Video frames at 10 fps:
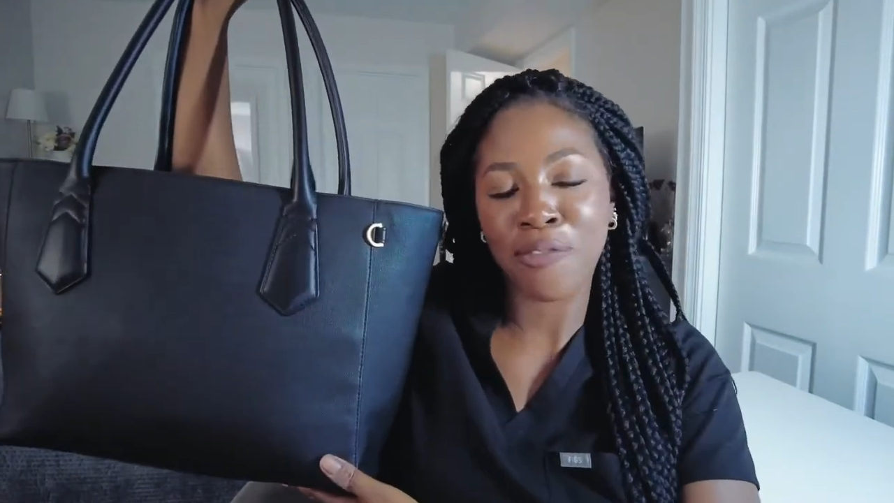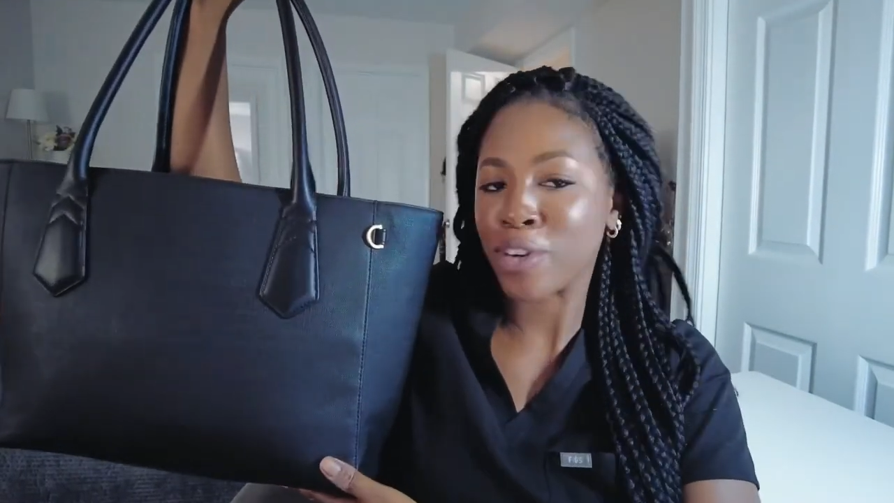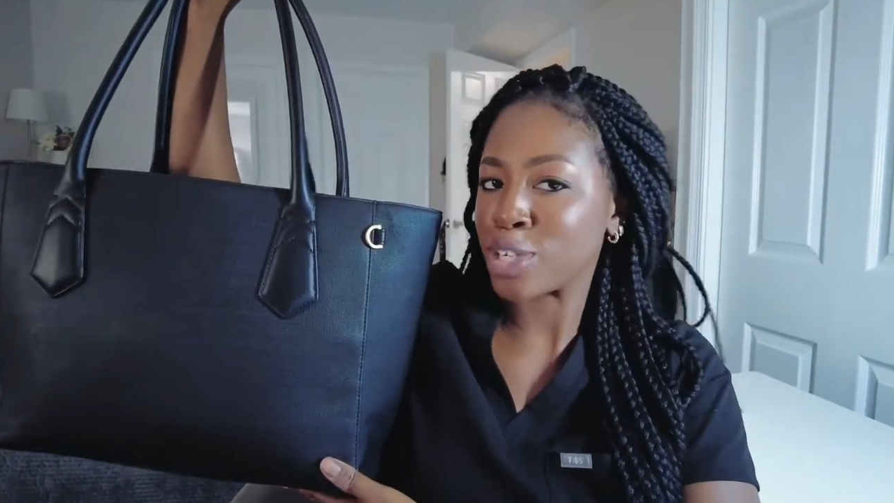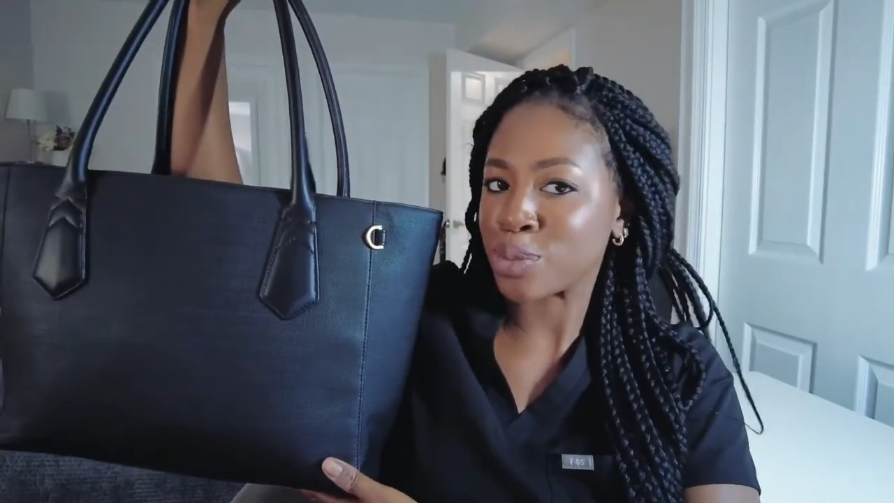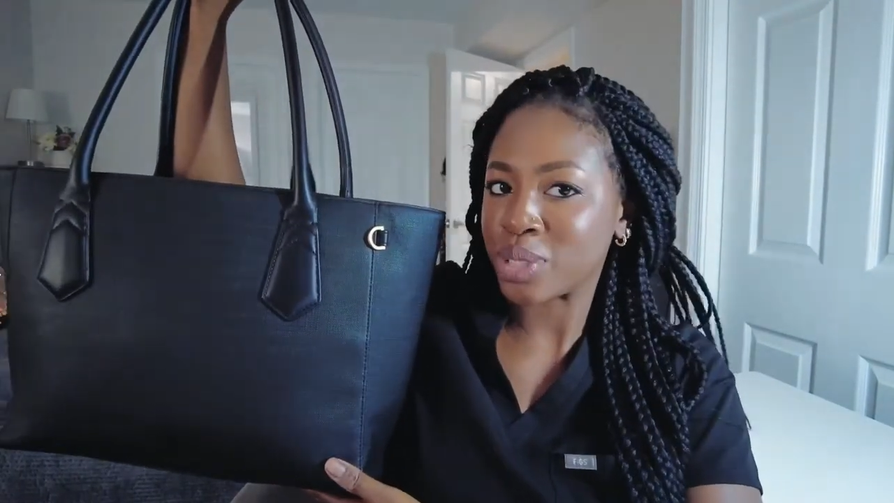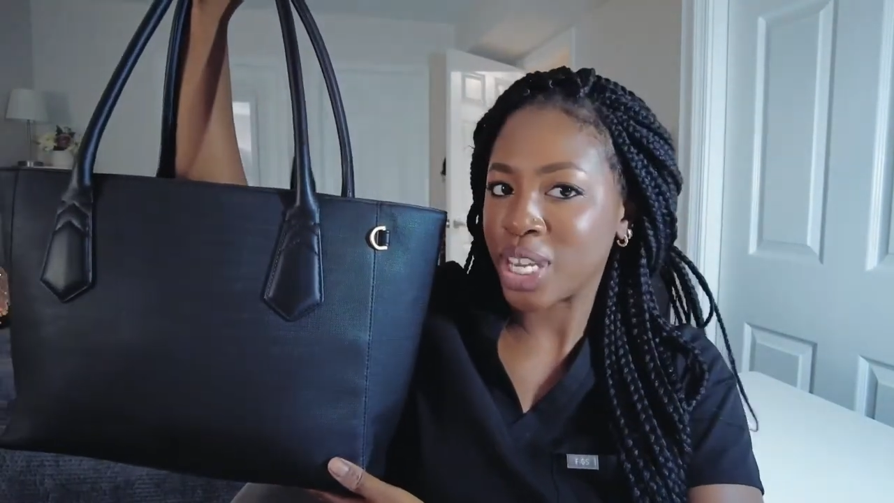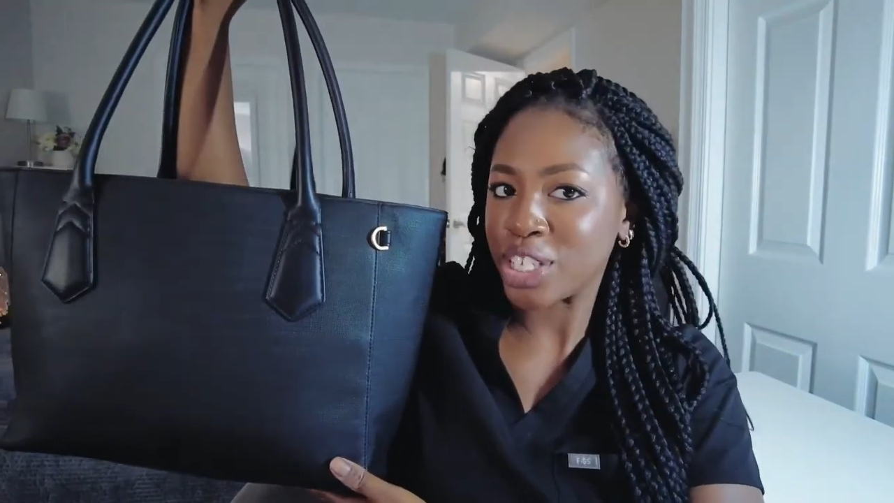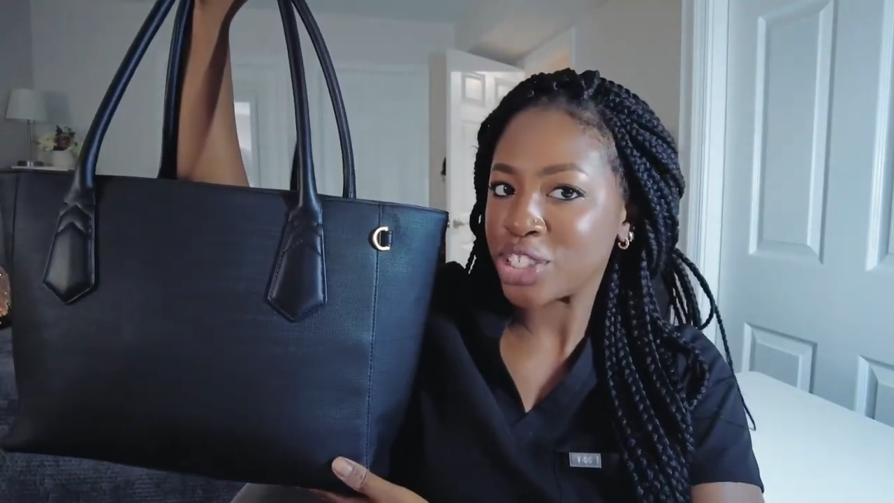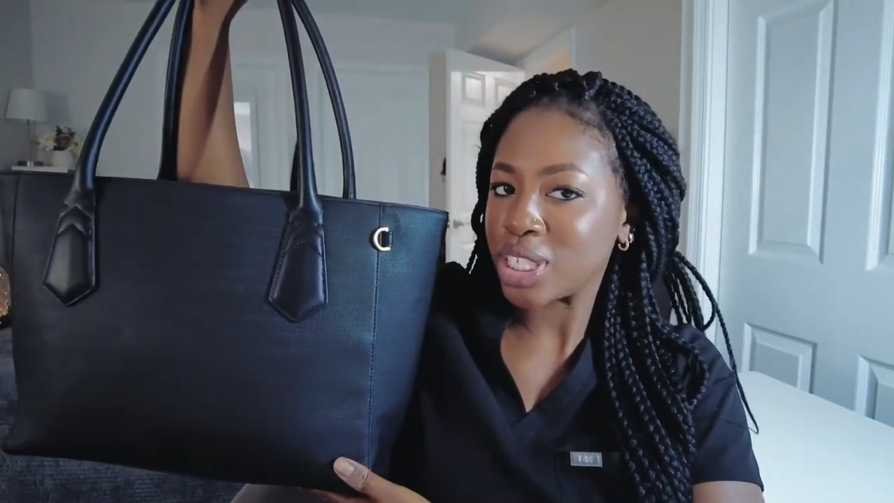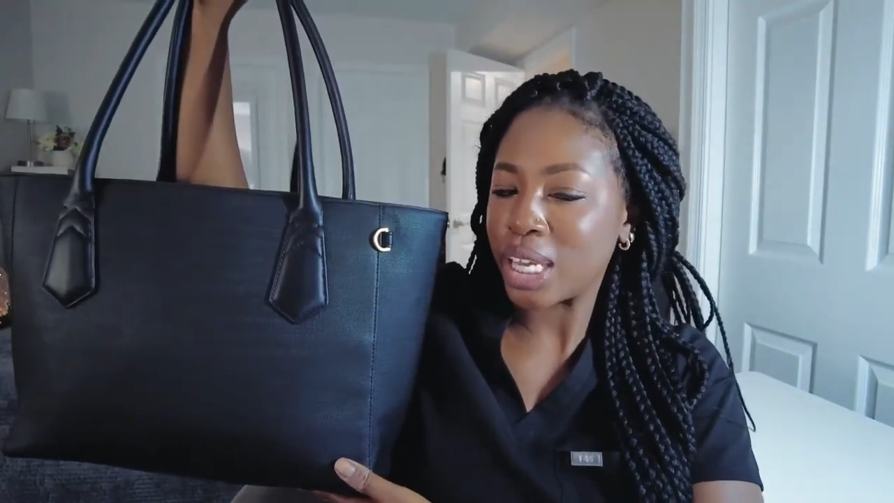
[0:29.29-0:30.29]
first
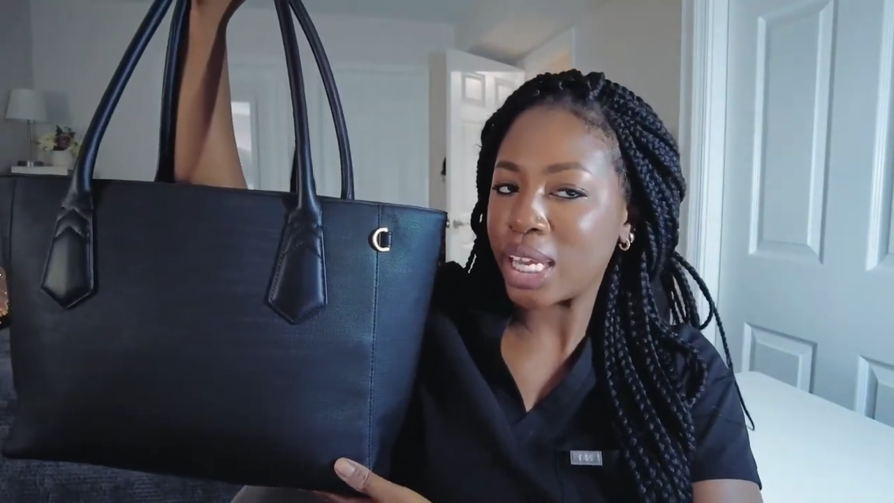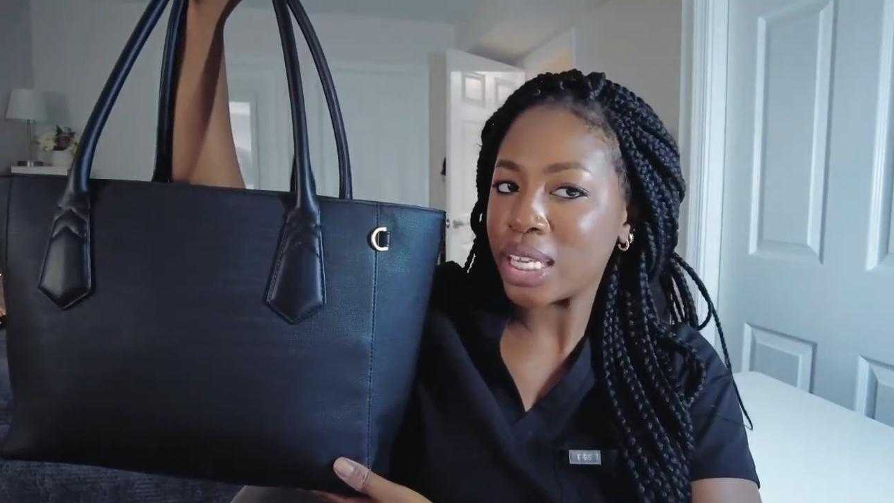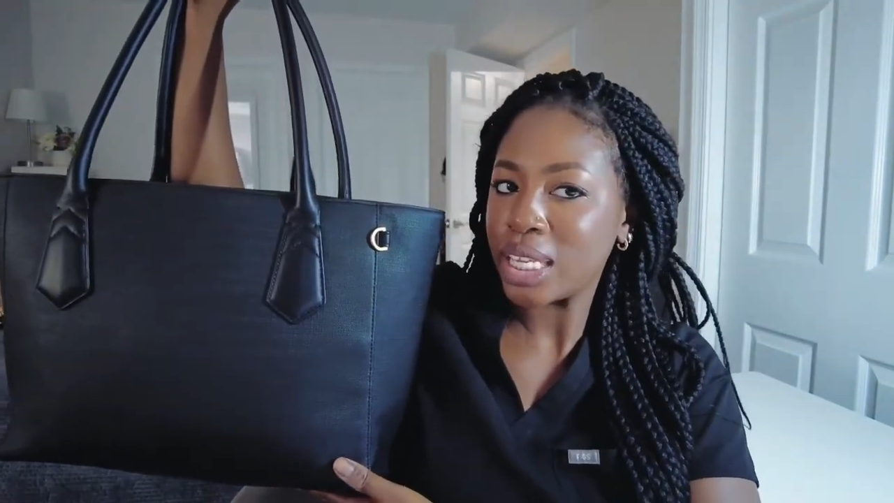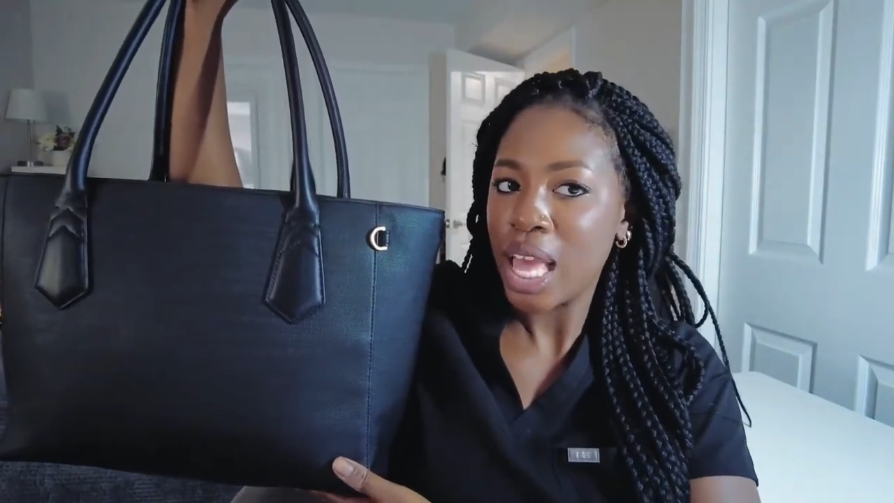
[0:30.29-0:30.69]
rotation,